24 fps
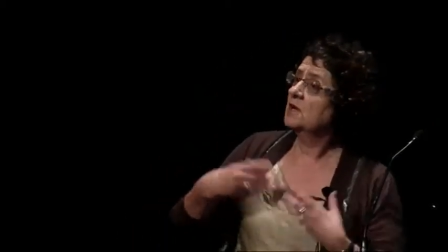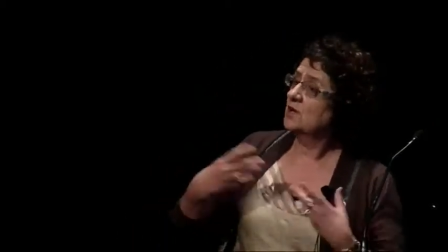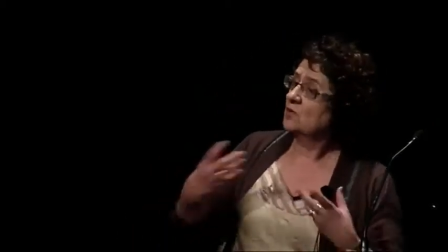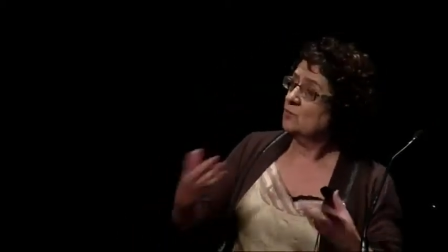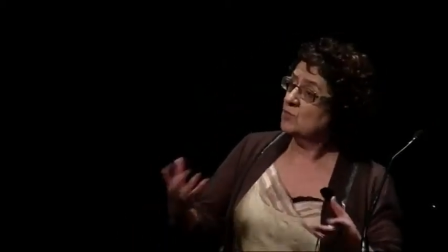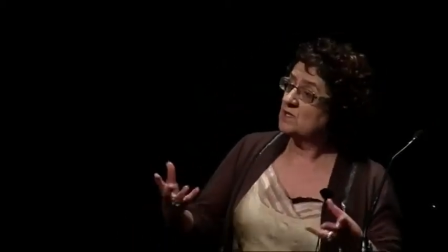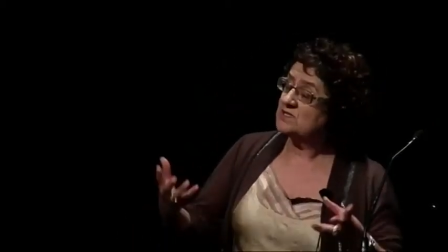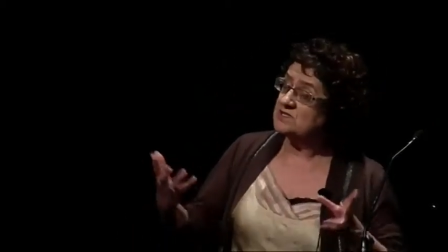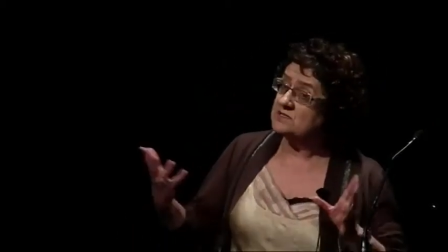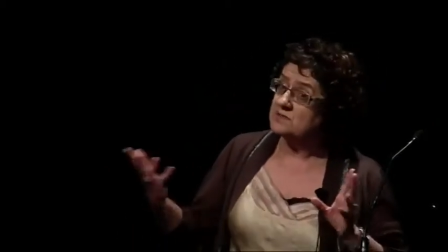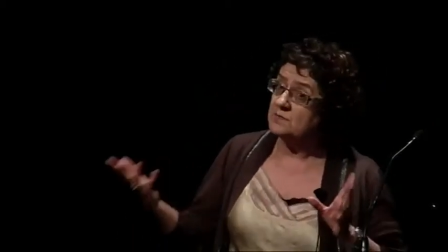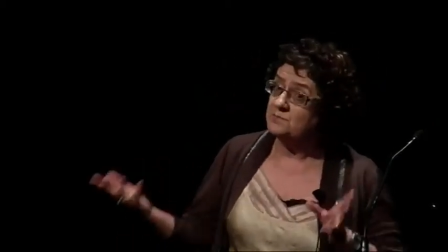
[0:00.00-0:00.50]

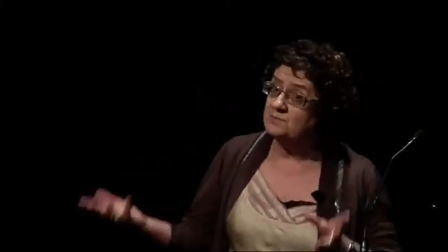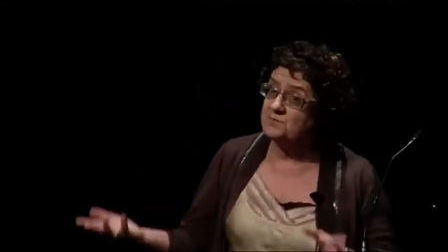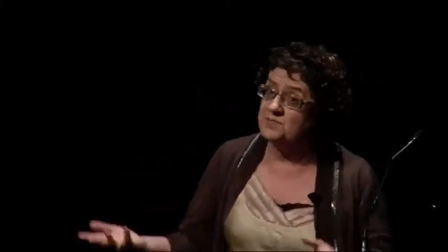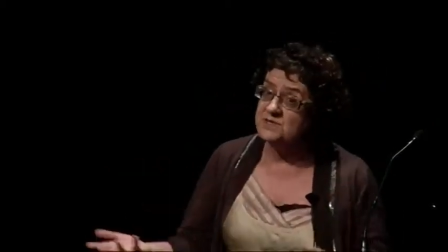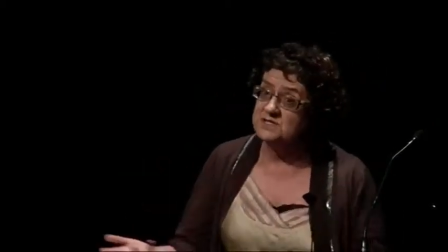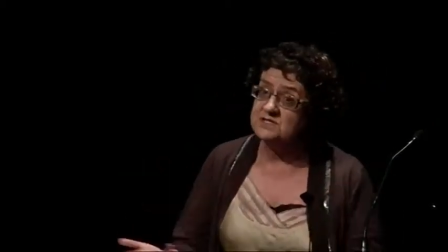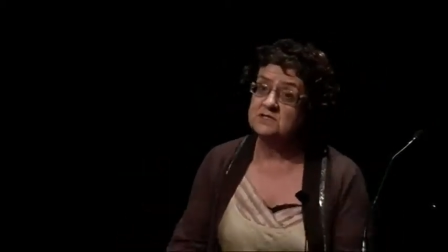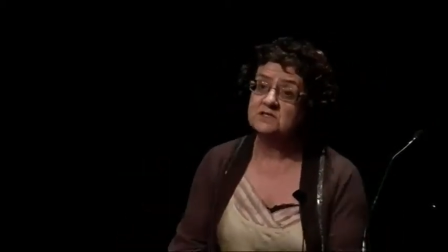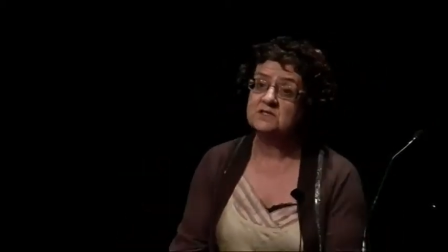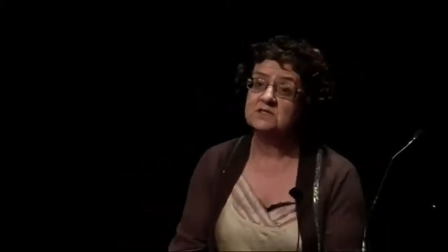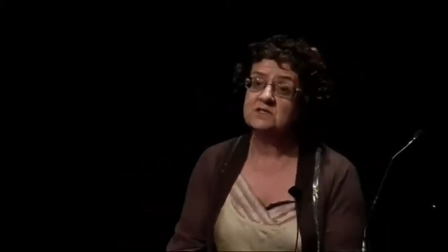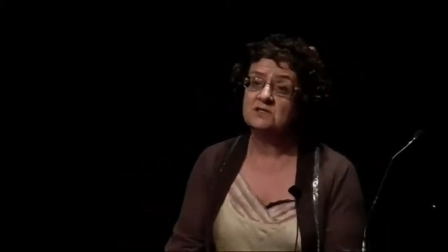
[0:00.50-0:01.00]
what's the
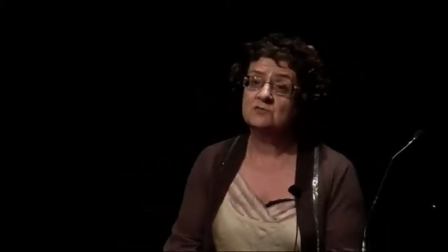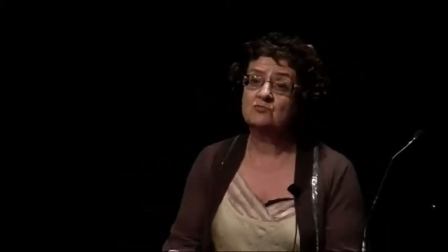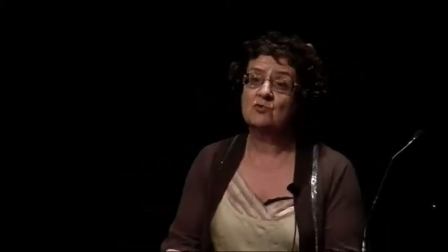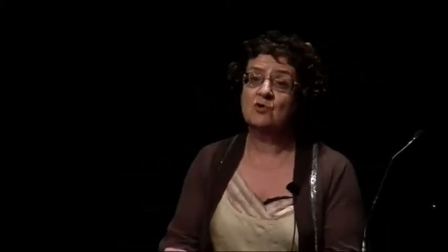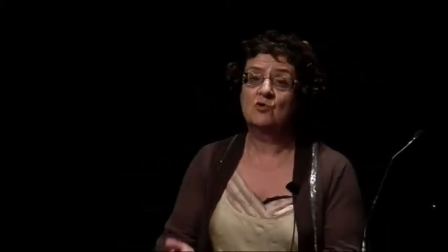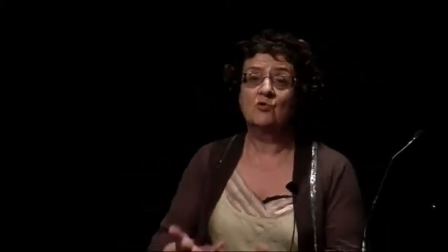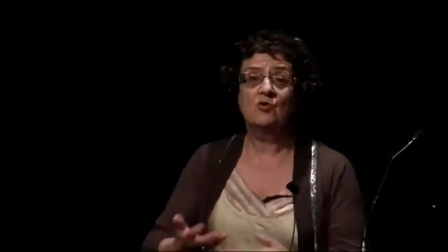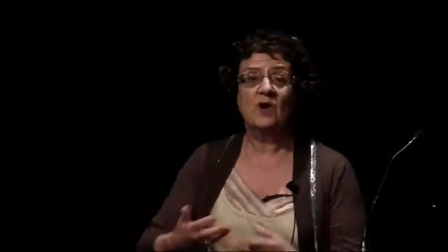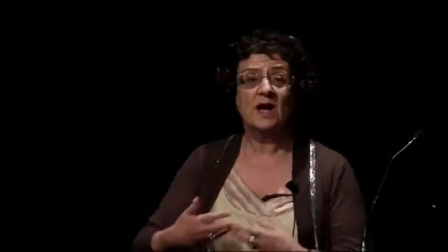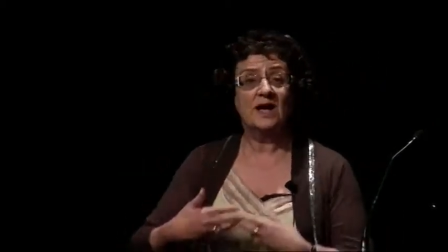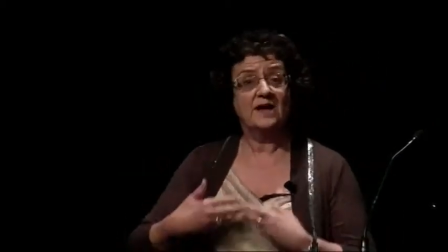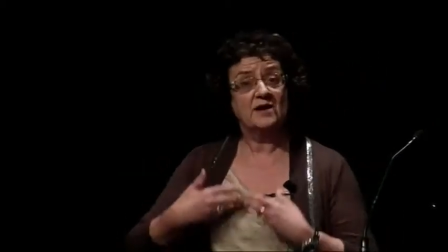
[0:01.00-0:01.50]
business
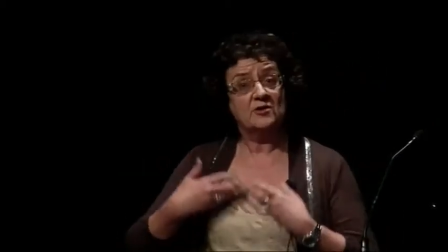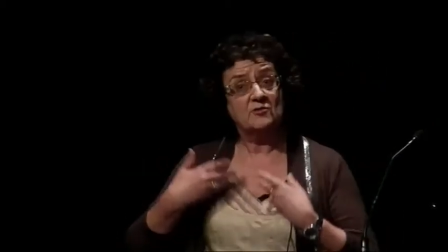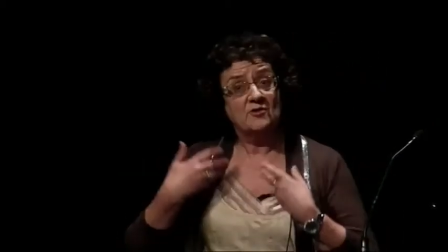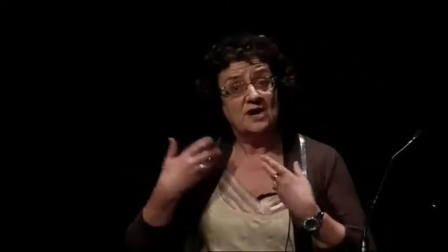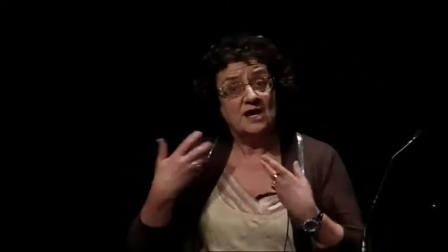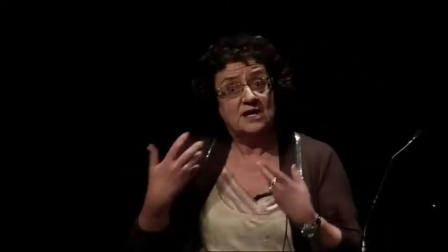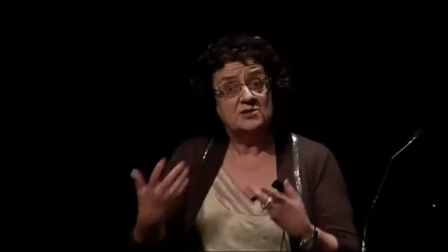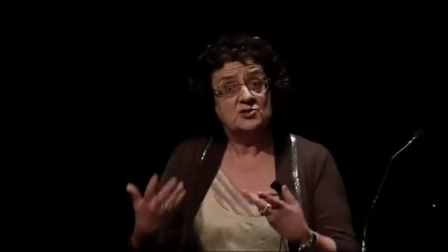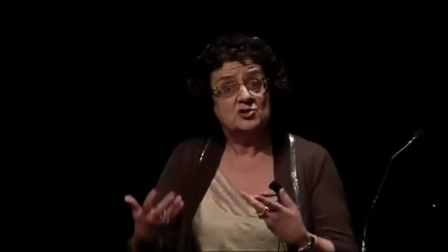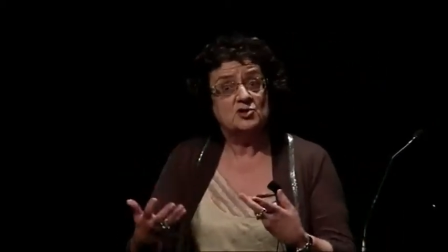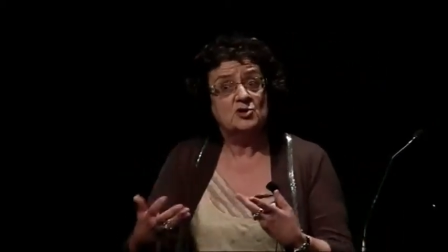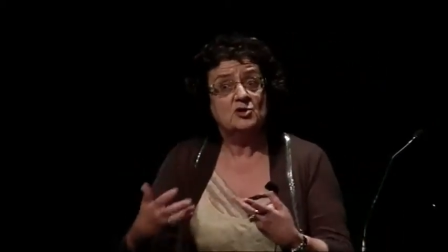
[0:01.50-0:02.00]
rule, how do
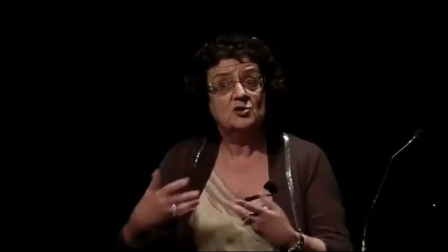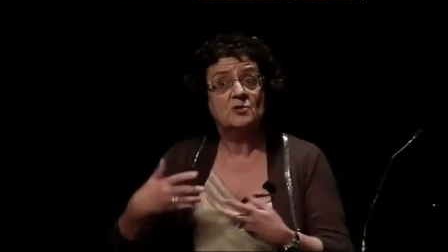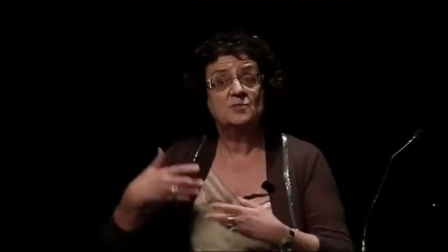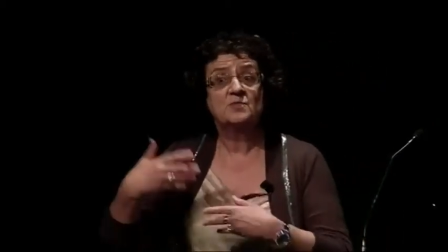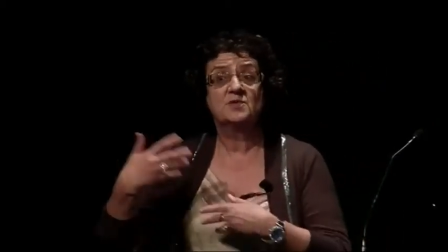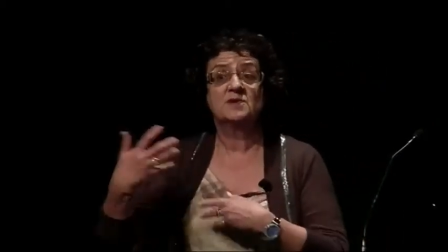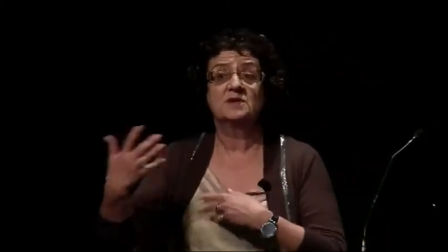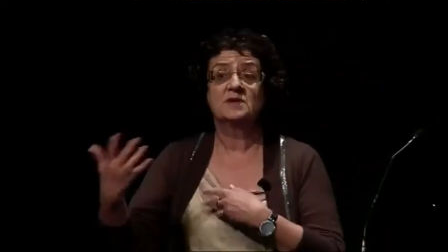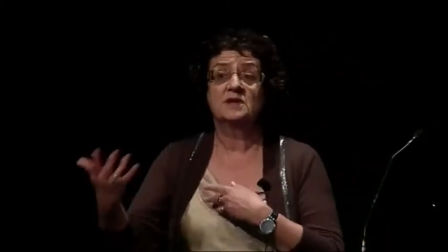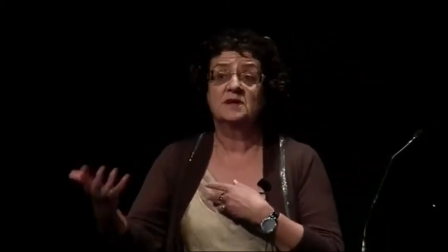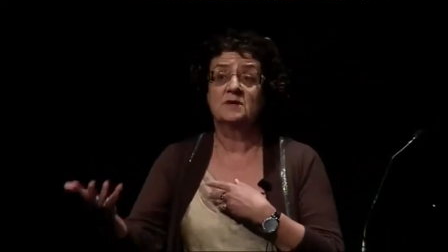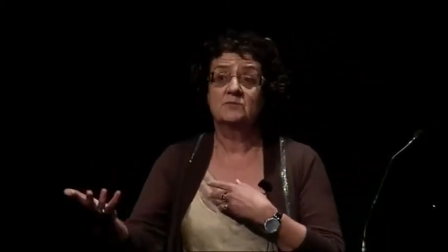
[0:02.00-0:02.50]
I
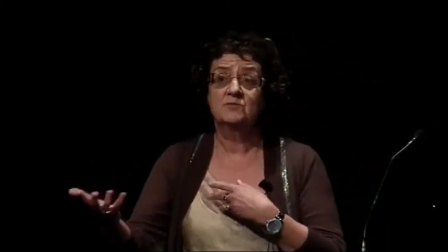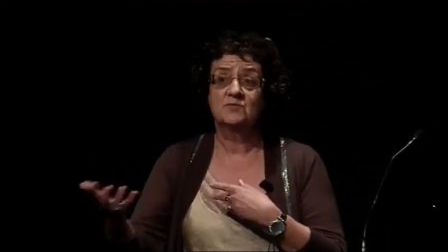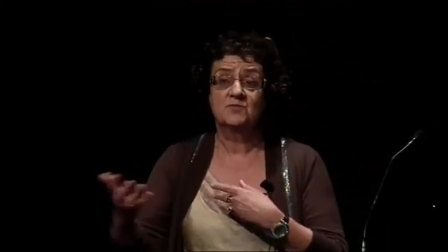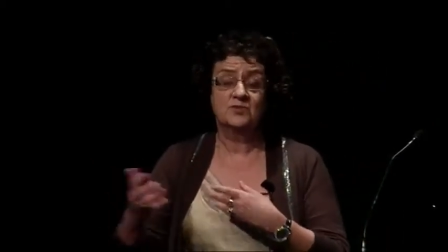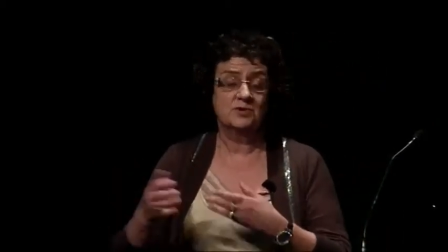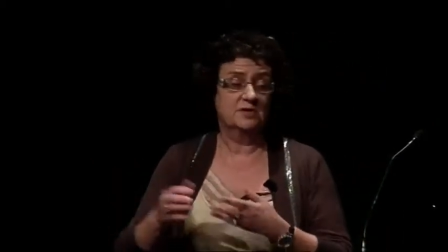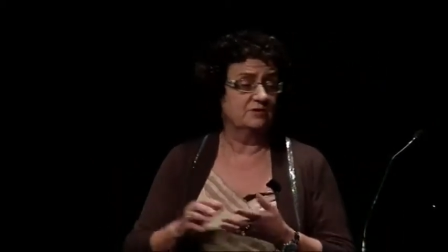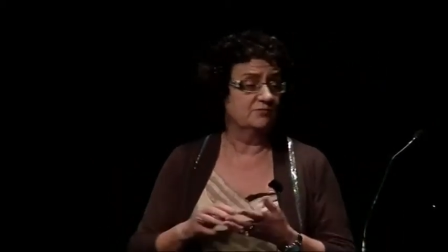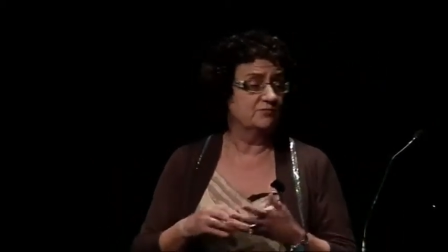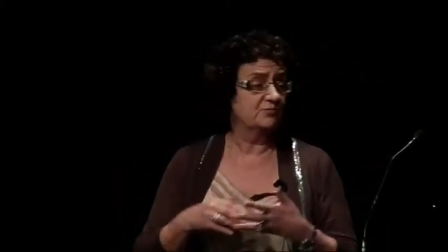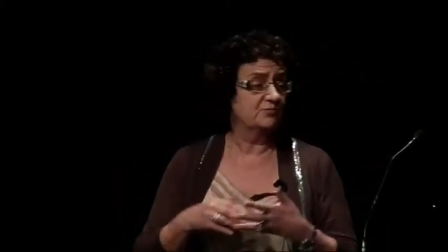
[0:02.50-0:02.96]
interpret it and, pr and